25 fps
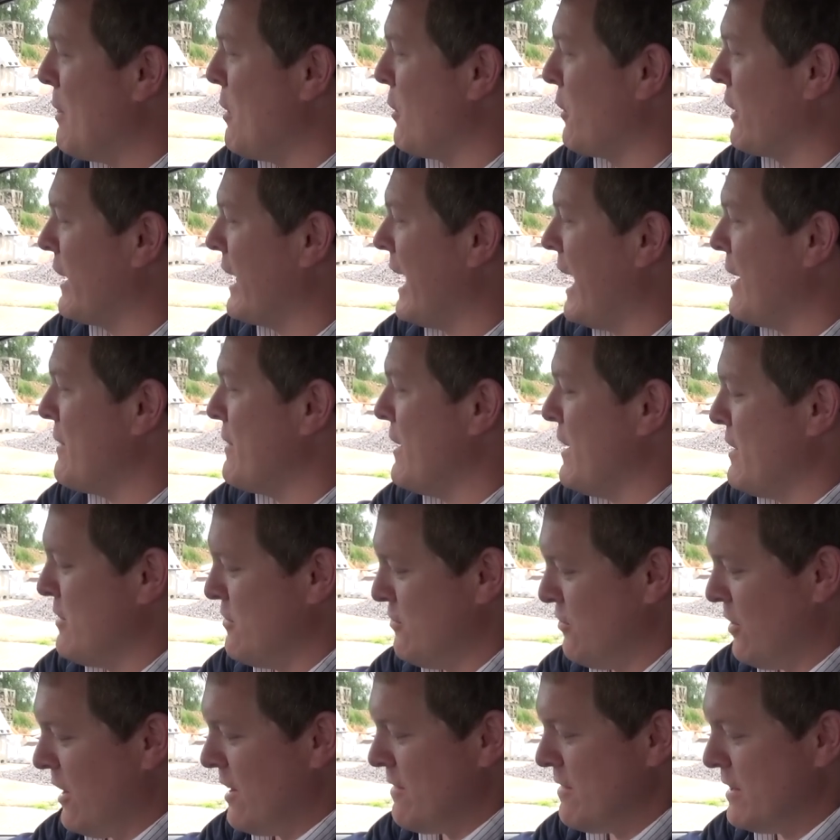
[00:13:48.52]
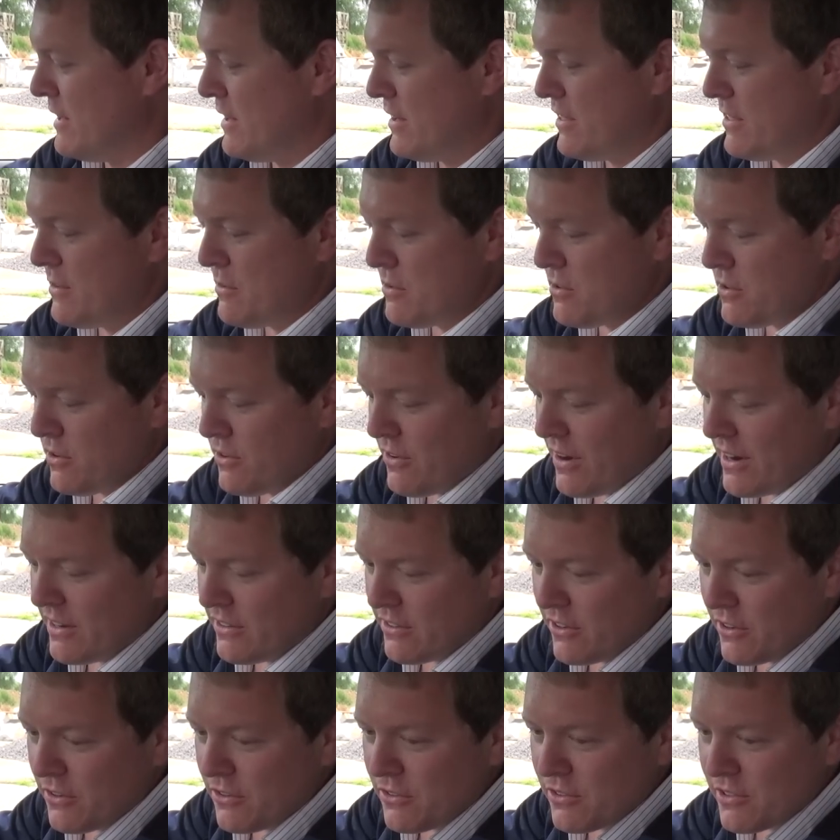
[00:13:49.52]
not going to count that as driving because it was a
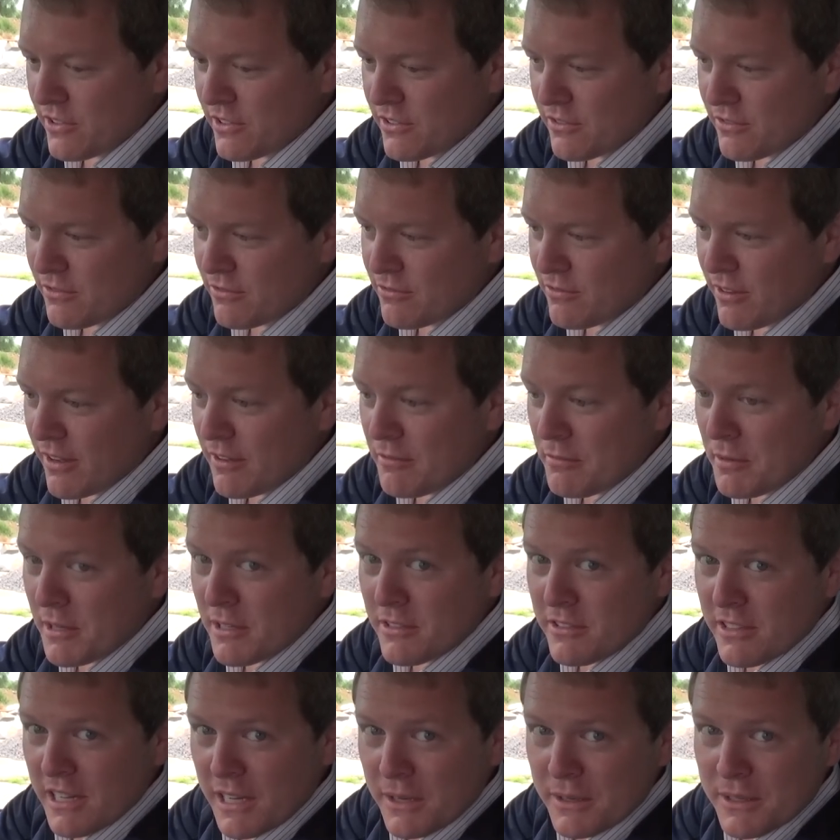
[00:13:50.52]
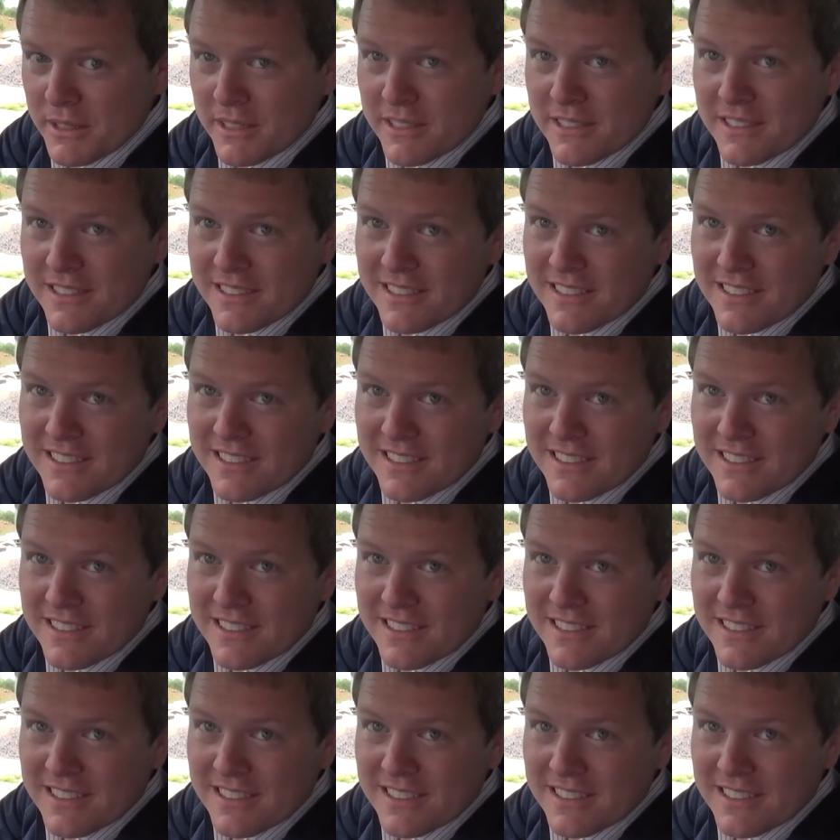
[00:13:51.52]
grand total of five miles an hour.